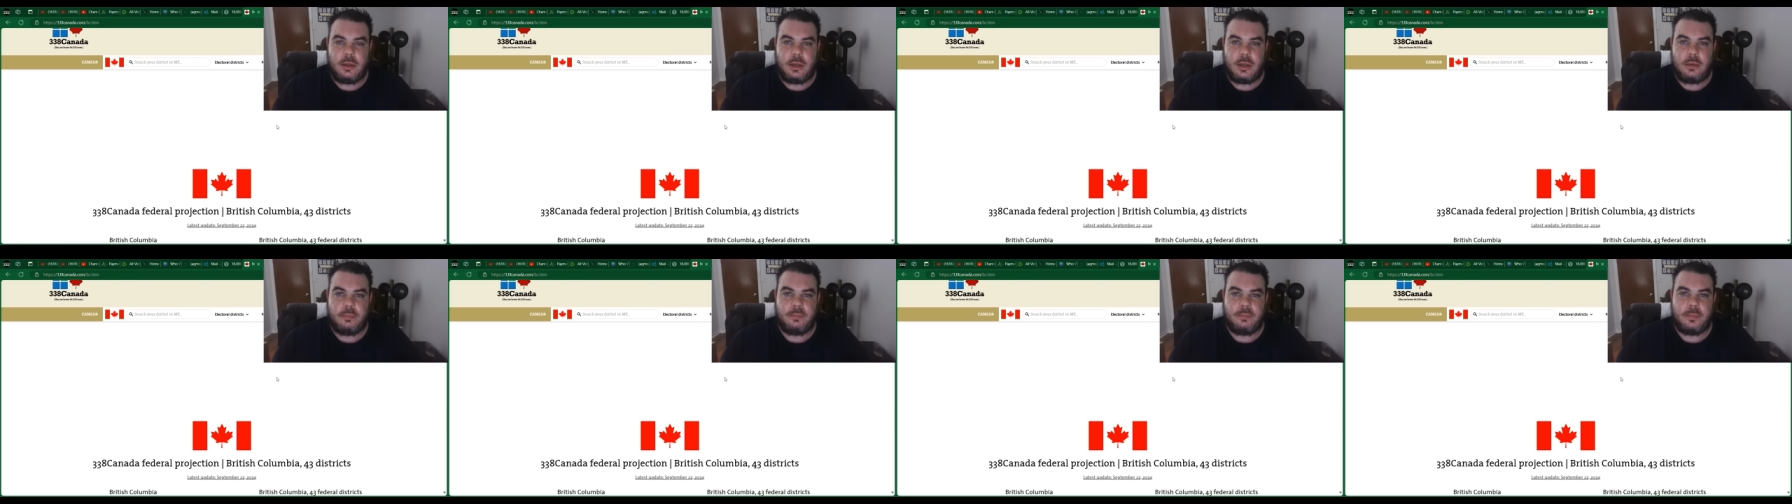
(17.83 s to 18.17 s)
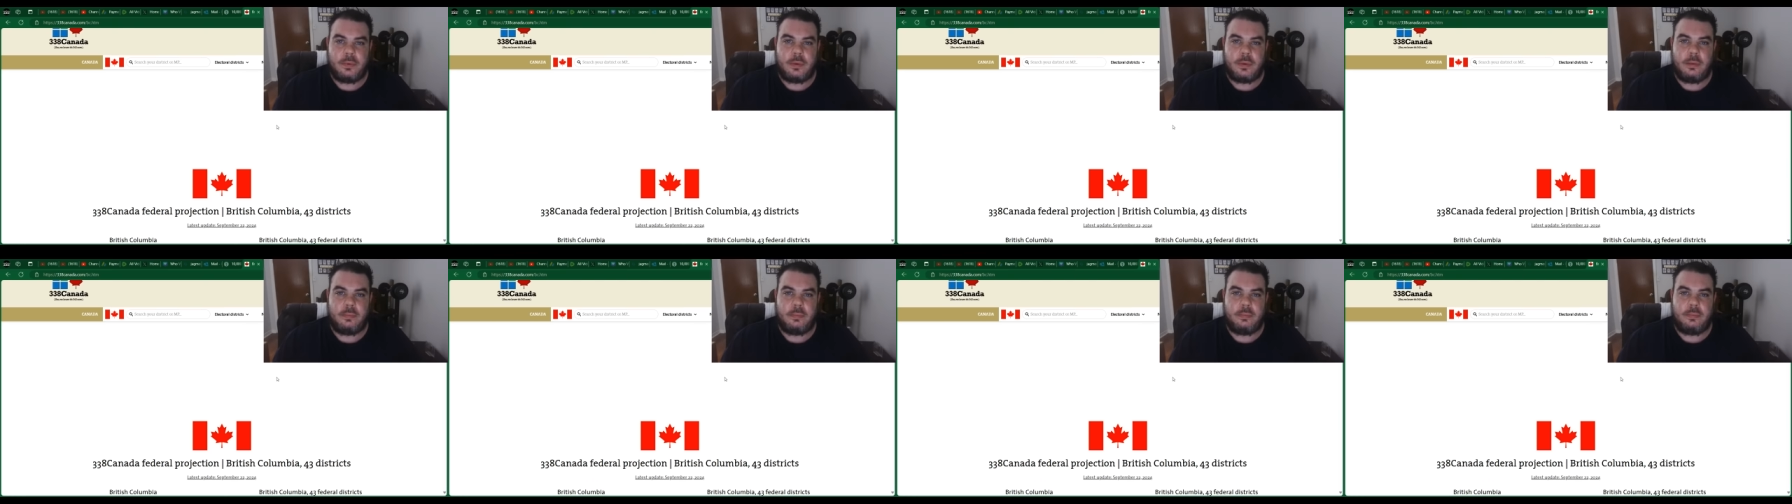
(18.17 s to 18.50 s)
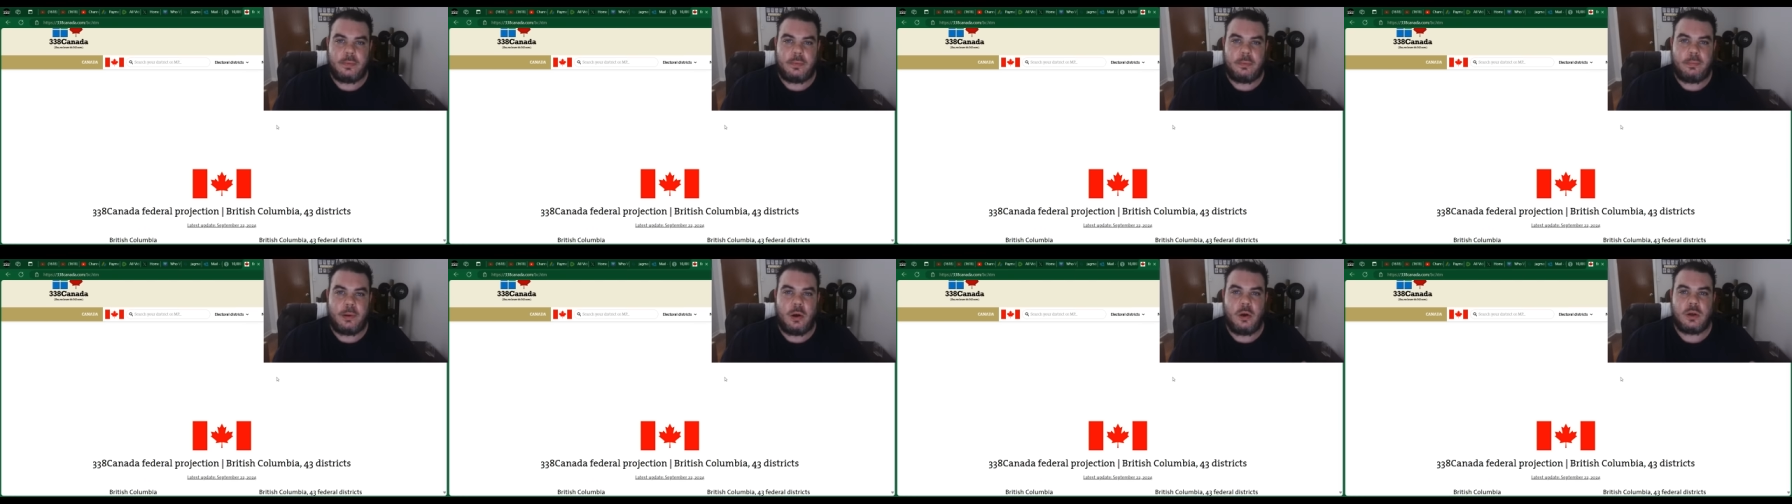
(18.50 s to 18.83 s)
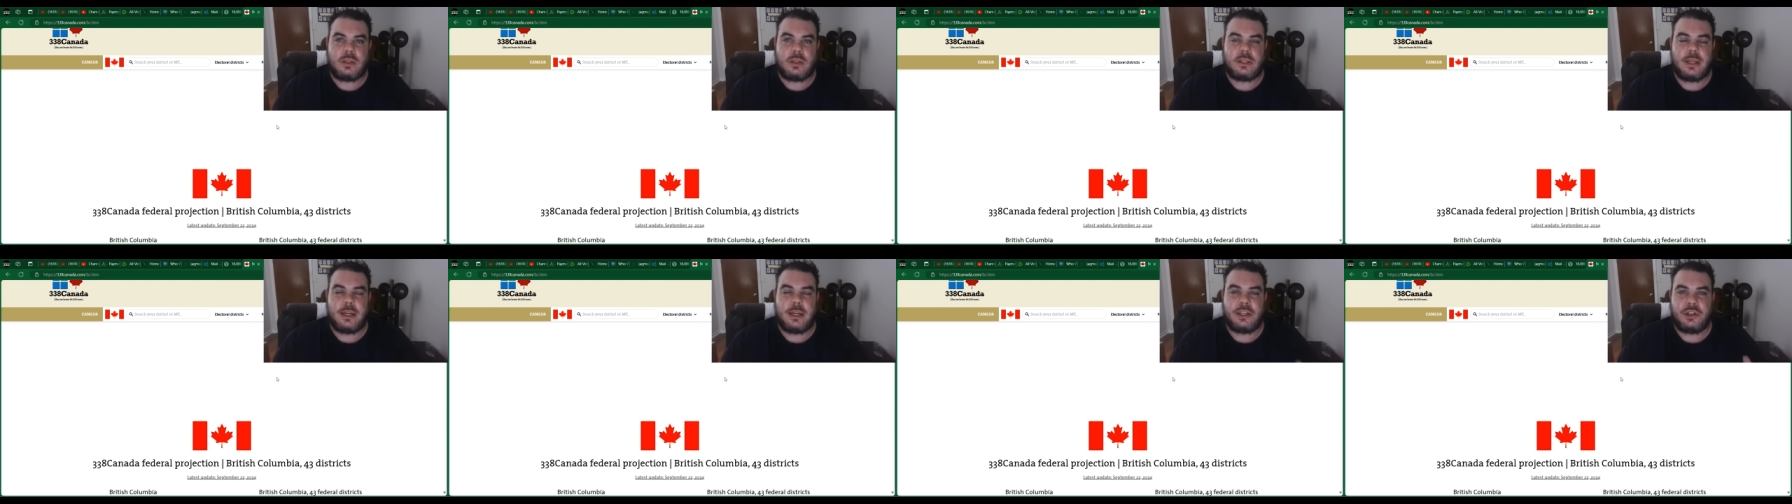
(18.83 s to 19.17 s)
um, a, a,
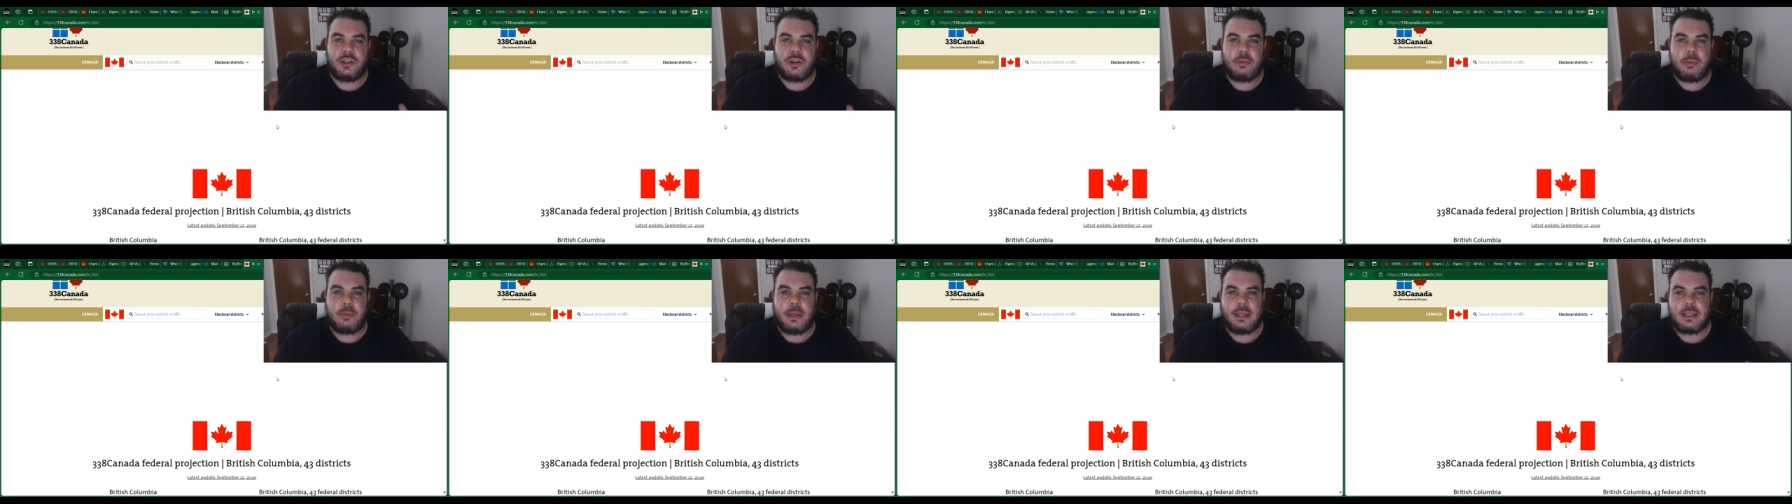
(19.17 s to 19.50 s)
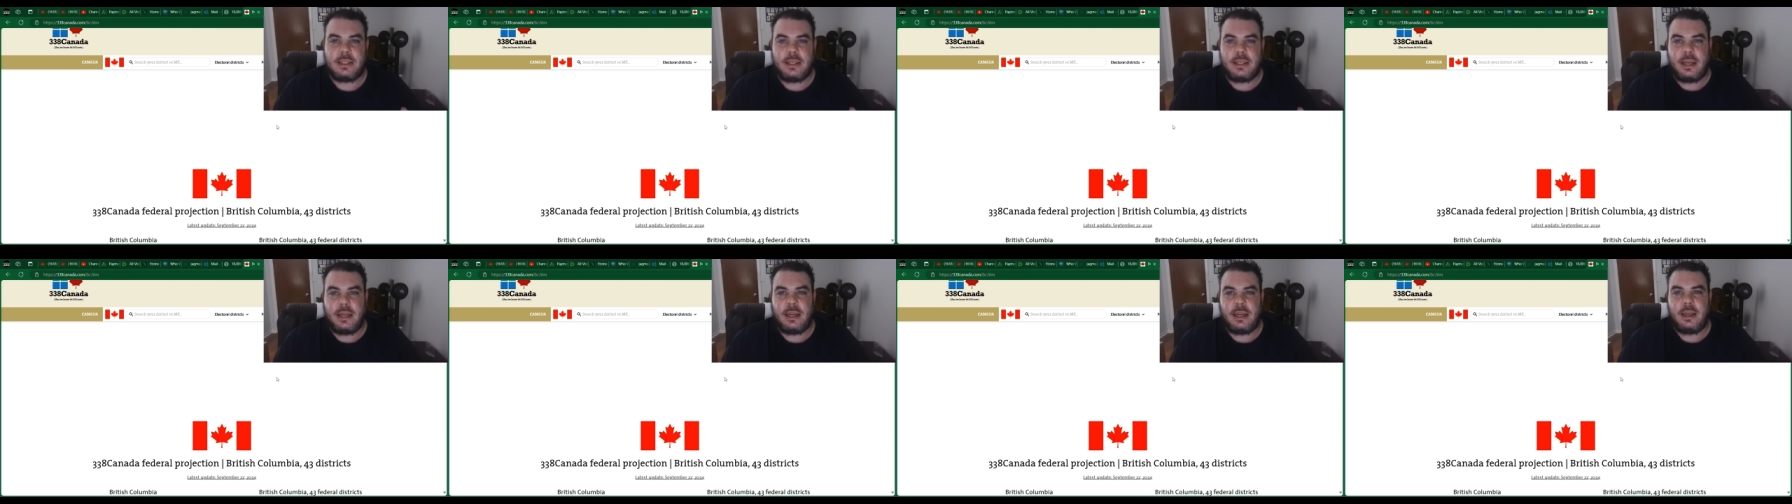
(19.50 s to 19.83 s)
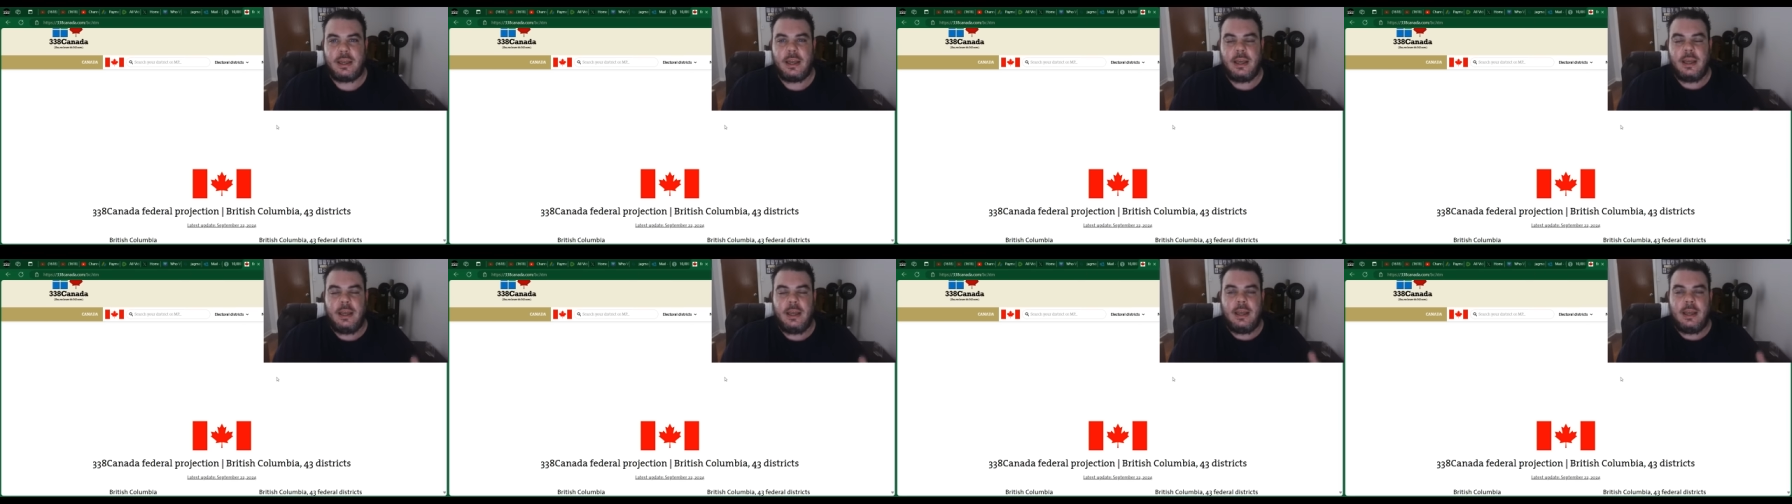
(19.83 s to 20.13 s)
post that Jagmeet Singh